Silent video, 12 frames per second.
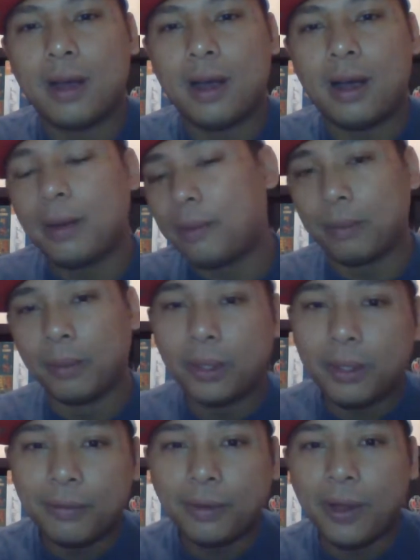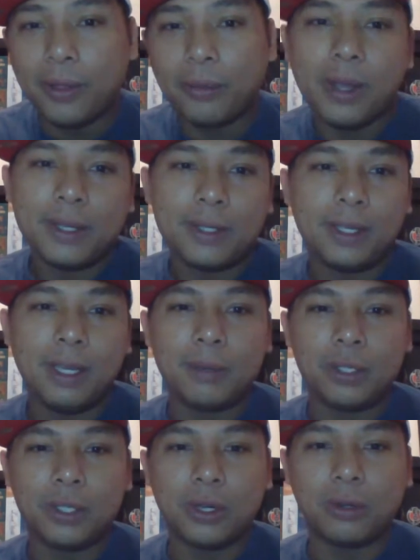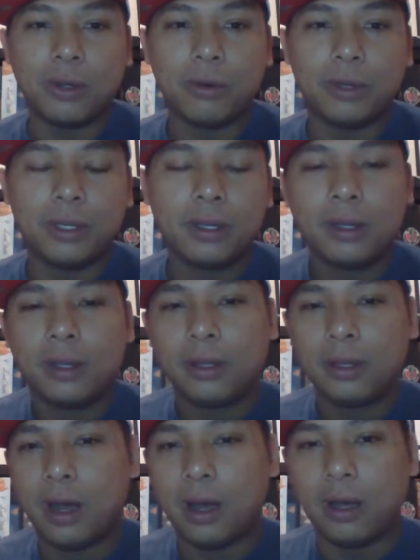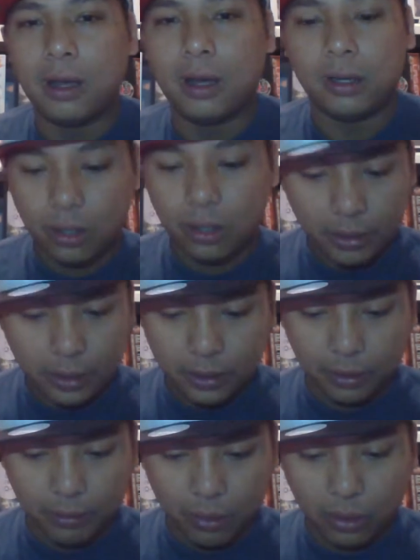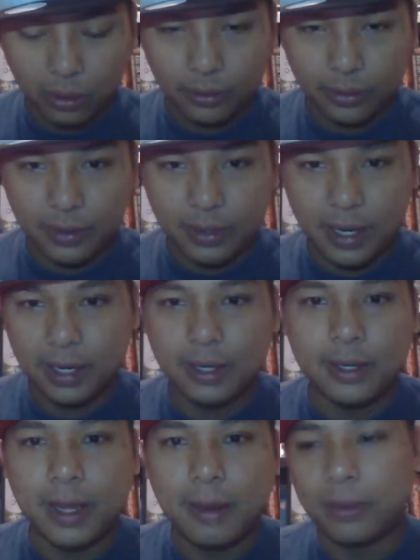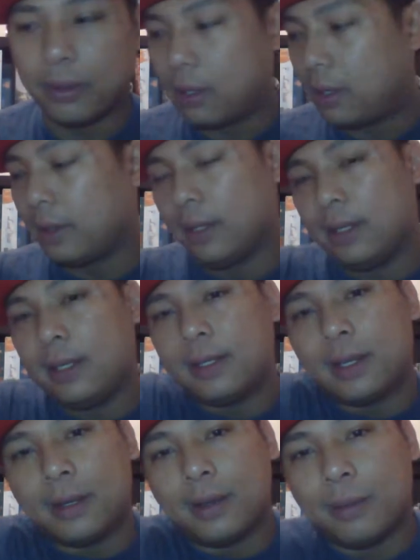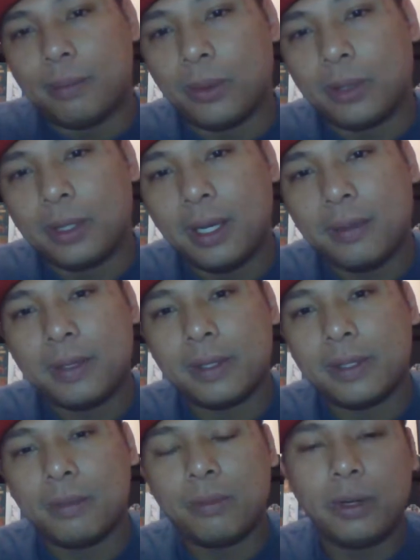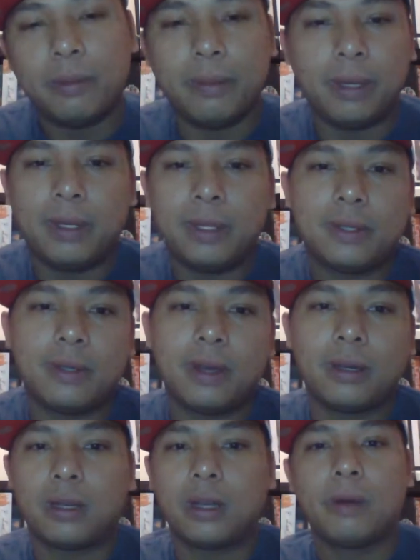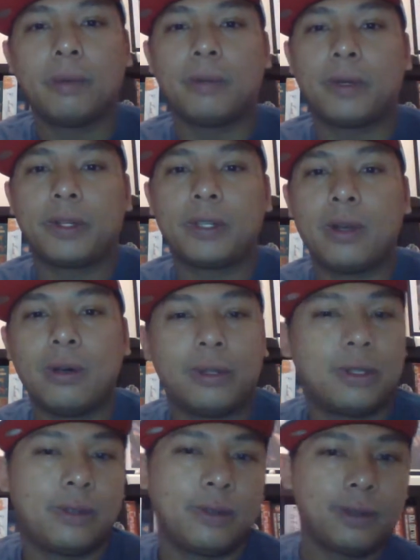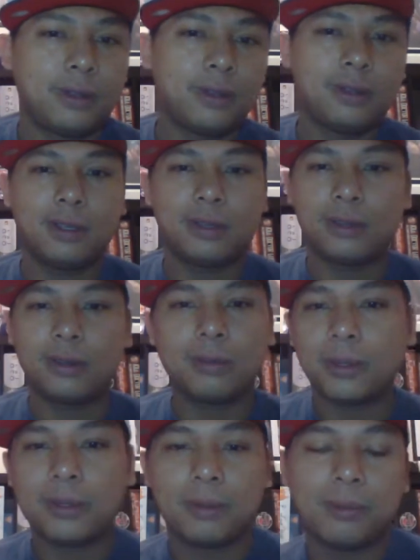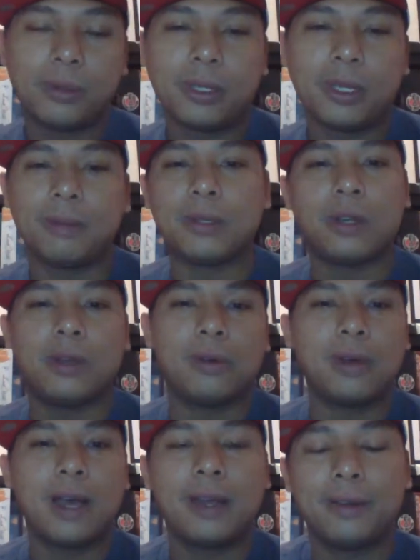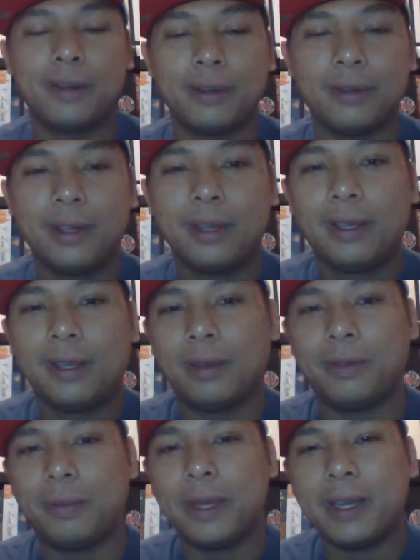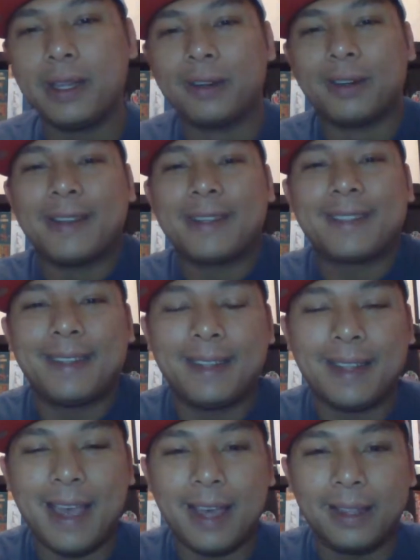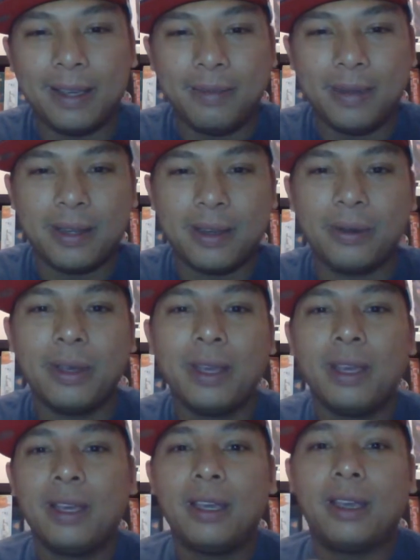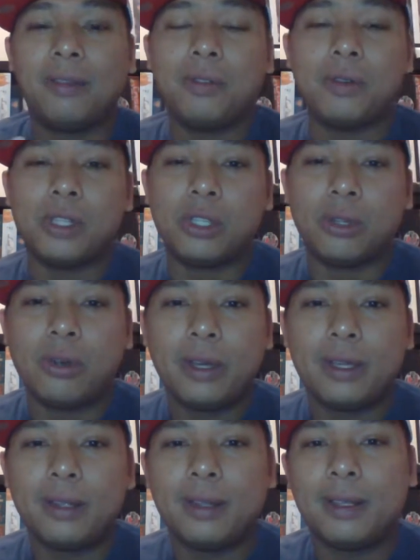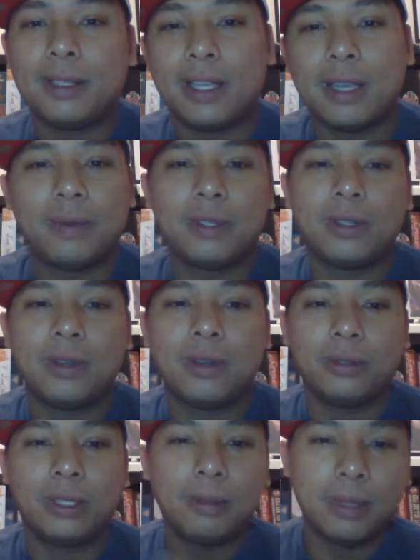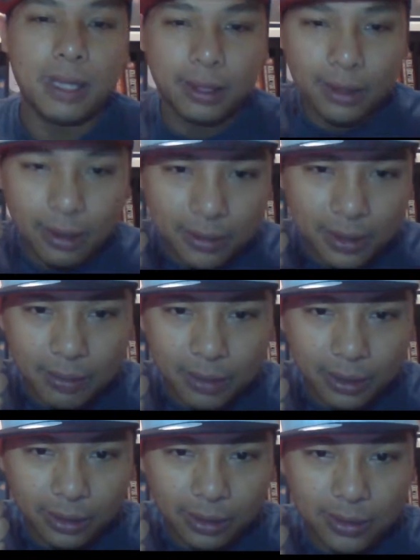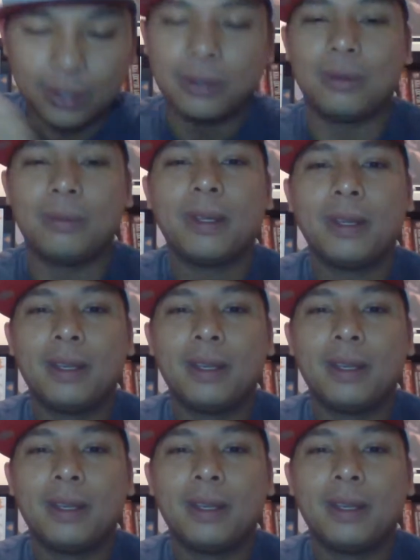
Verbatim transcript: I'm looking for other ways to keep the show going. I'll go into more in-depth on these board games at some point. Maybe it's not a comic book show, it's the In Third Person board game show. I don't know. If you'd be interested in that, let me know. If you enjoyed this episode, give me that thumbs up on YouTube.